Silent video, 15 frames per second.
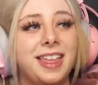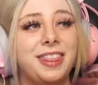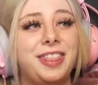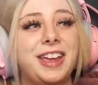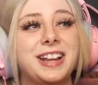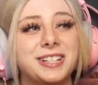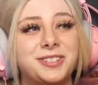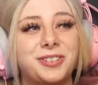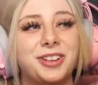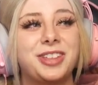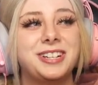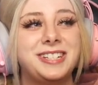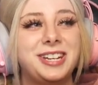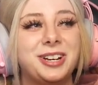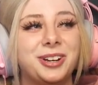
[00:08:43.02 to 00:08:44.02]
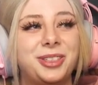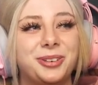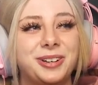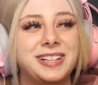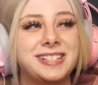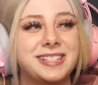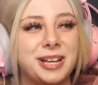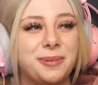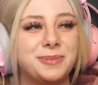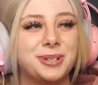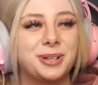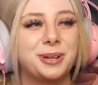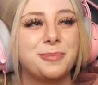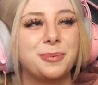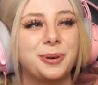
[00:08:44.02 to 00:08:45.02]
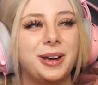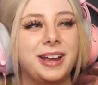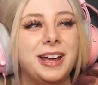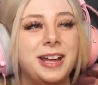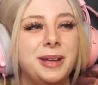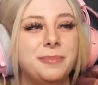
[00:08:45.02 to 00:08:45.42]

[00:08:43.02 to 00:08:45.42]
Thanks for the tier 3 sub, Turnip Boy.